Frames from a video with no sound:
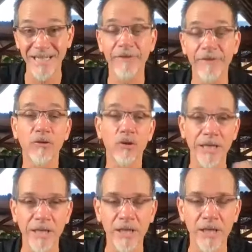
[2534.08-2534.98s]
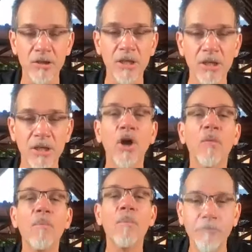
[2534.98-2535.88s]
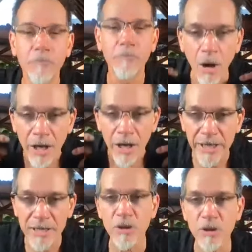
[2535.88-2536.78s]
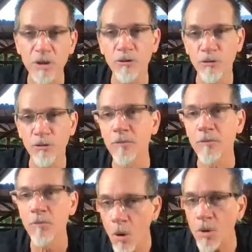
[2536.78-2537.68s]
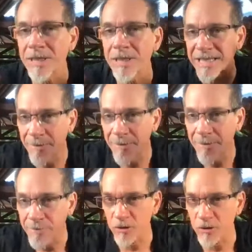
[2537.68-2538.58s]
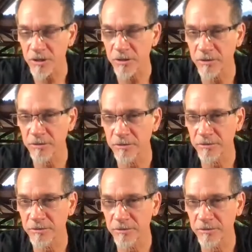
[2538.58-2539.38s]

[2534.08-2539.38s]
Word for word: every day for 20 years, my body has created more receptors